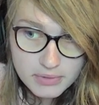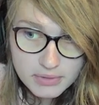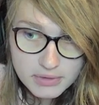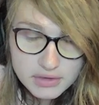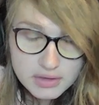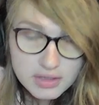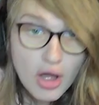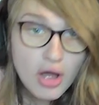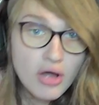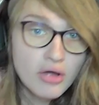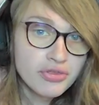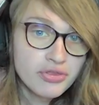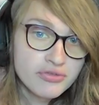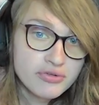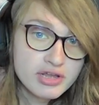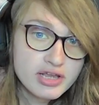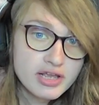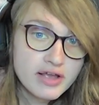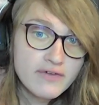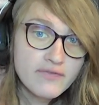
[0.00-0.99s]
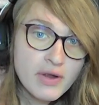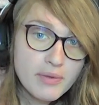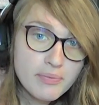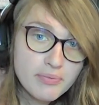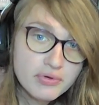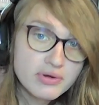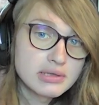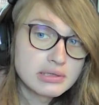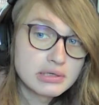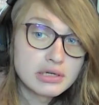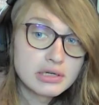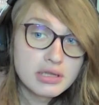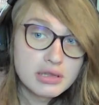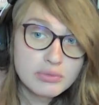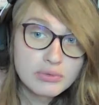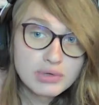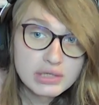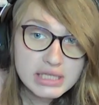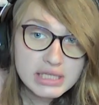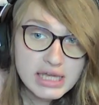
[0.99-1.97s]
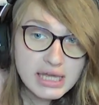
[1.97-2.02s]
all three of our prisoners
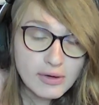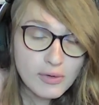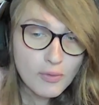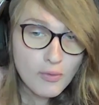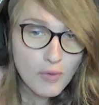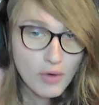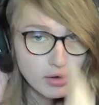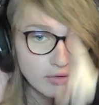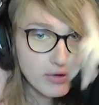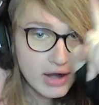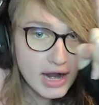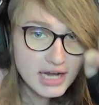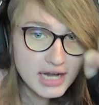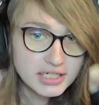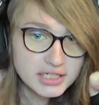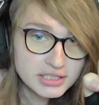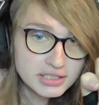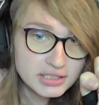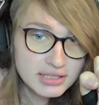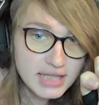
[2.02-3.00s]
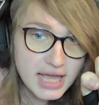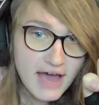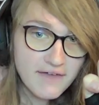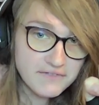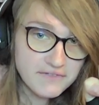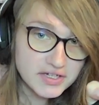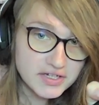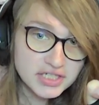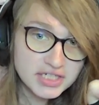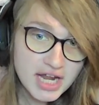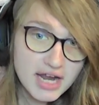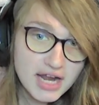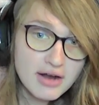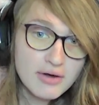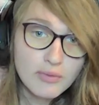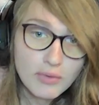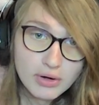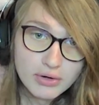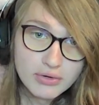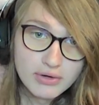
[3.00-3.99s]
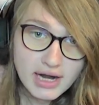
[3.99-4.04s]
will eat one ration. They have to share
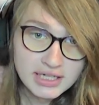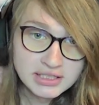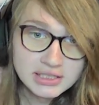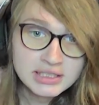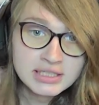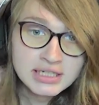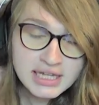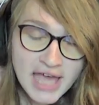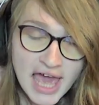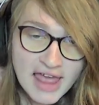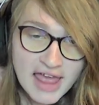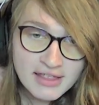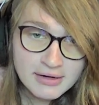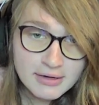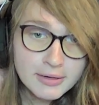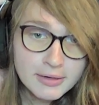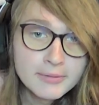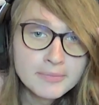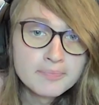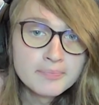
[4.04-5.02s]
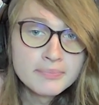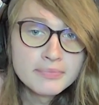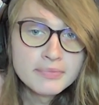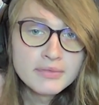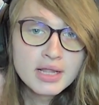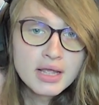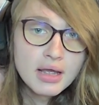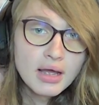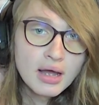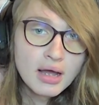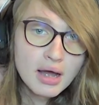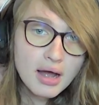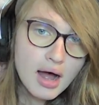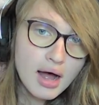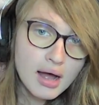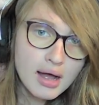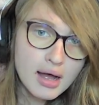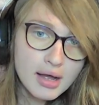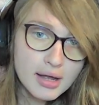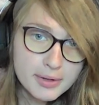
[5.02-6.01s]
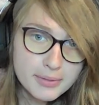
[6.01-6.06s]
one ration together.
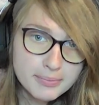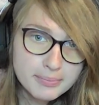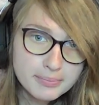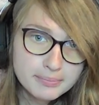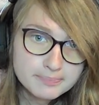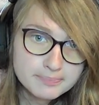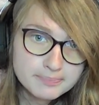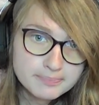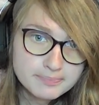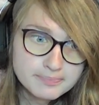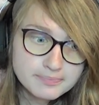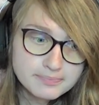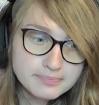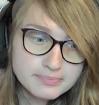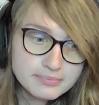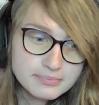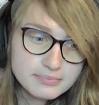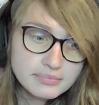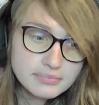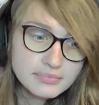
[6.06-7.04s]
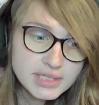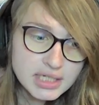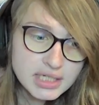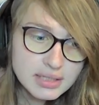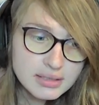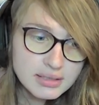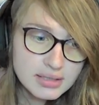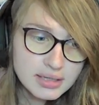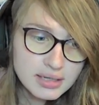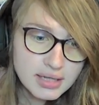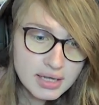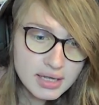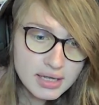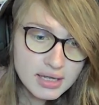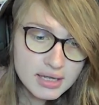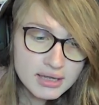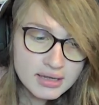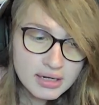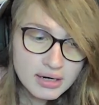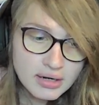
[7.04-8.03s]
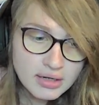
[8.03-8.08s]
Um, and
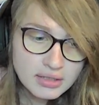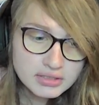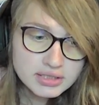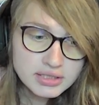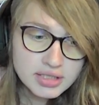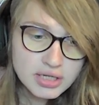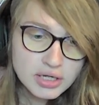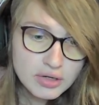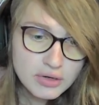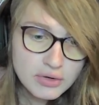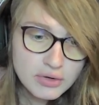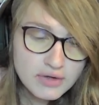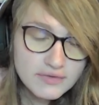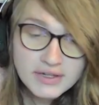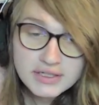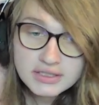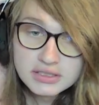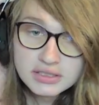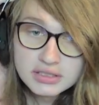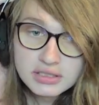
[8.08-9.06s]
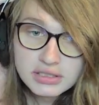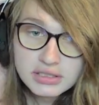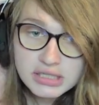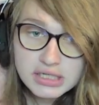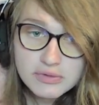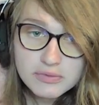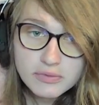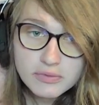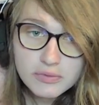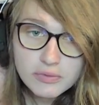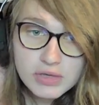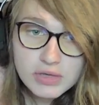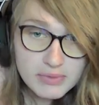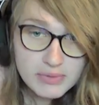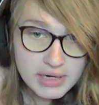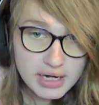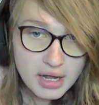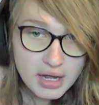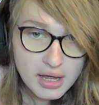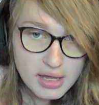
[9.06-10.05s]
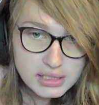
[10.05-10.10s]
then also, eventually, we
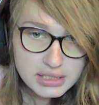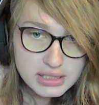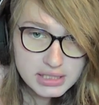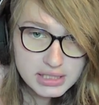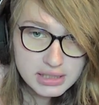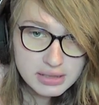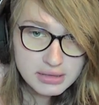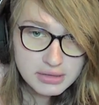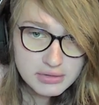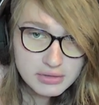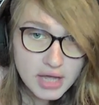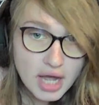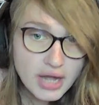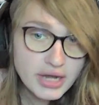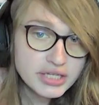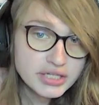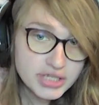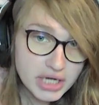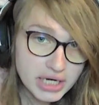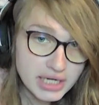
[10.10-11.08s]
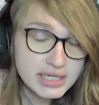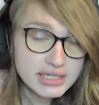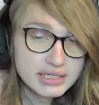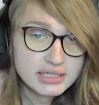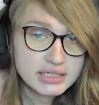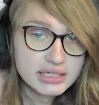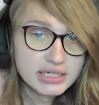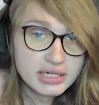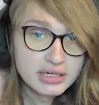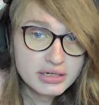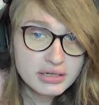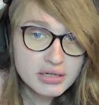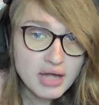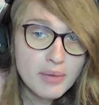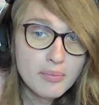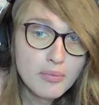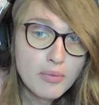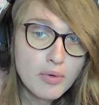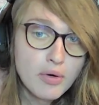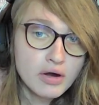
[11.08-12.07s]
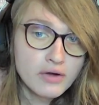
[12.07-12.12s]
went hunting, got a giant deer,
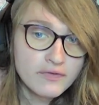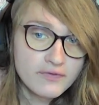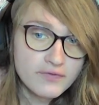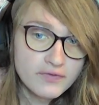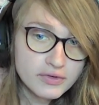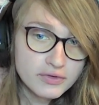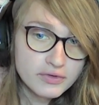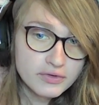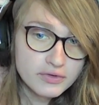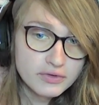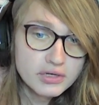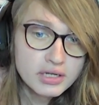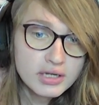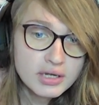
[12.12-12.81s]
got more food.